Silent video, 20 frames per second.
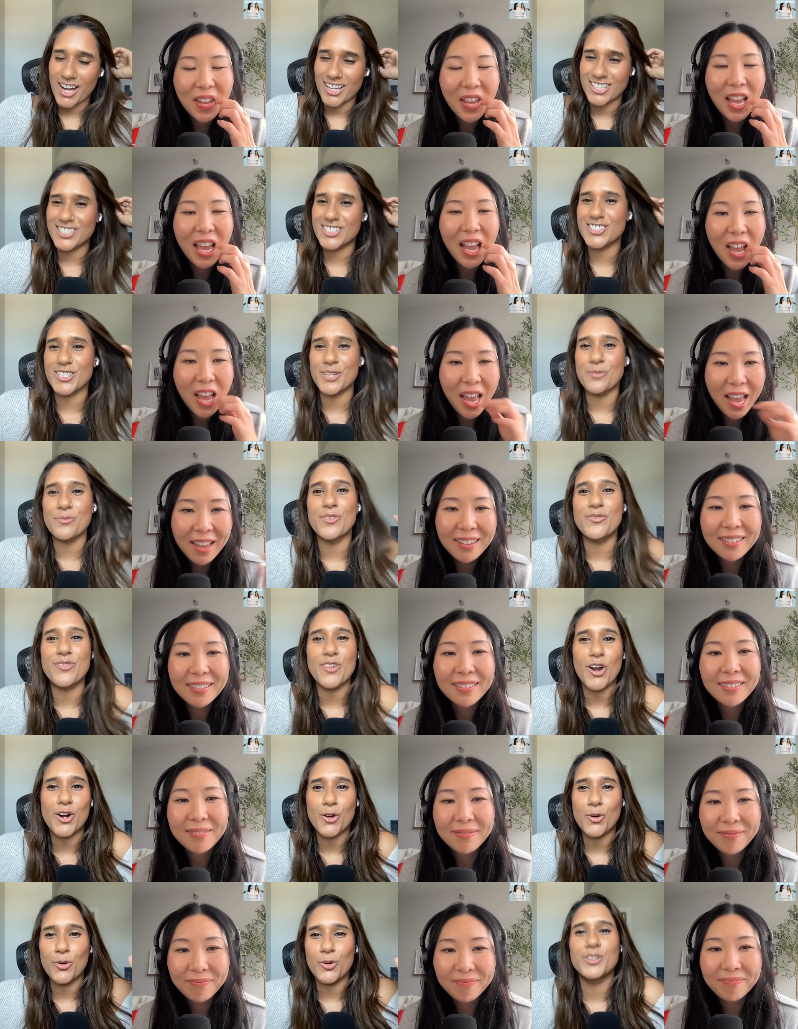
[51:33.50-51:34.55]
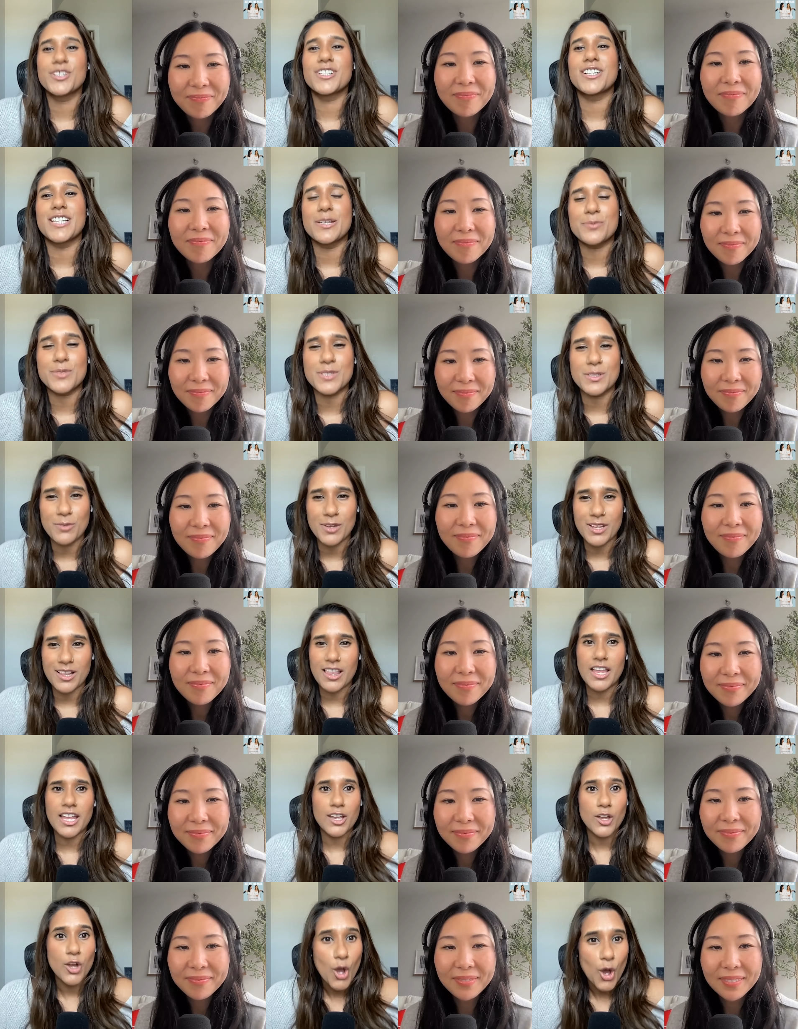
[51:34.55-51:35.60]
Speaker 1: watch some of our old clips and be
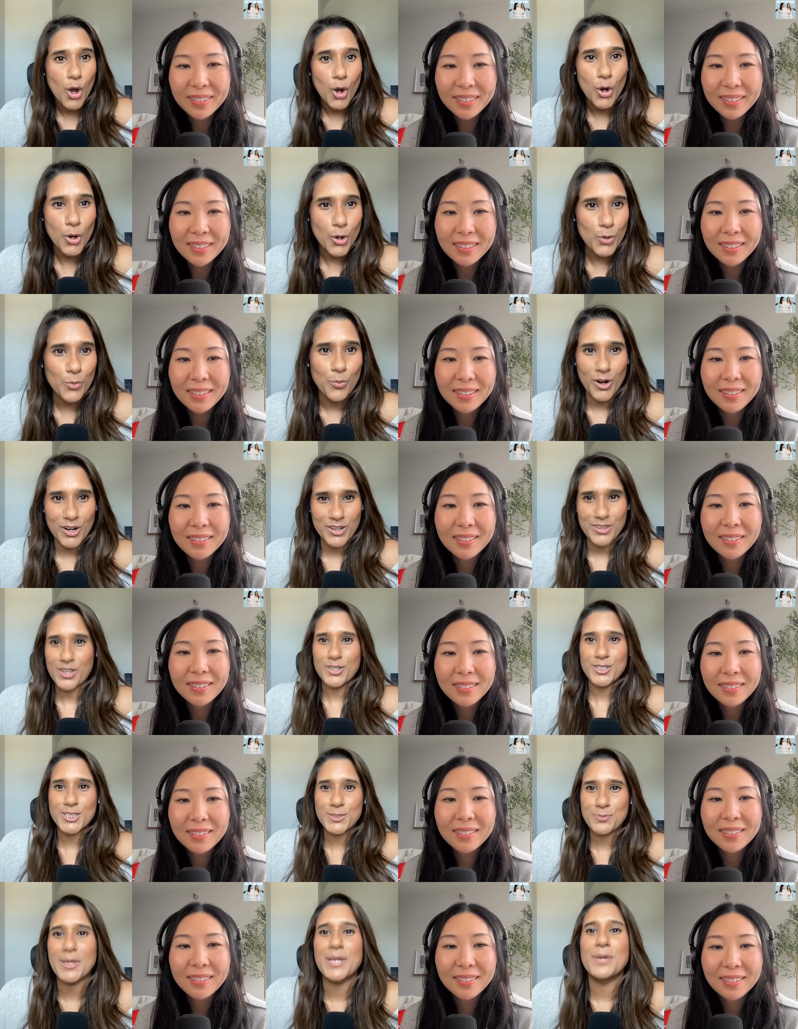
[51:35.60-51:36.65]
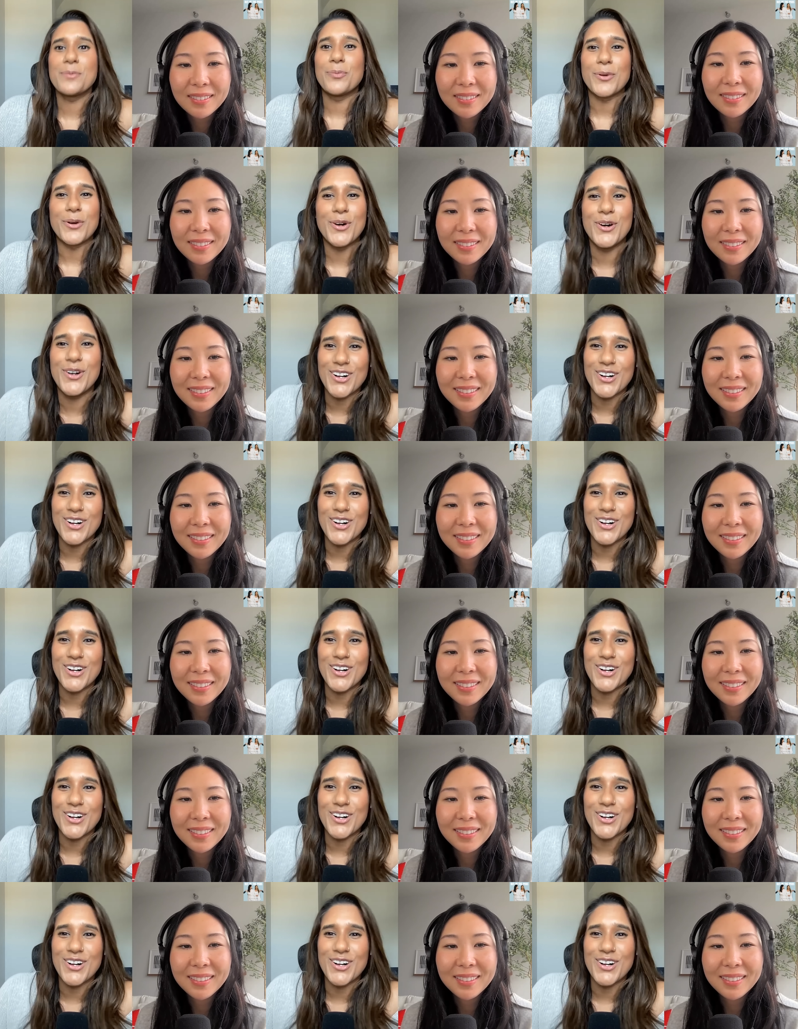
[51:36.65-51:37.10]
like, who were those people?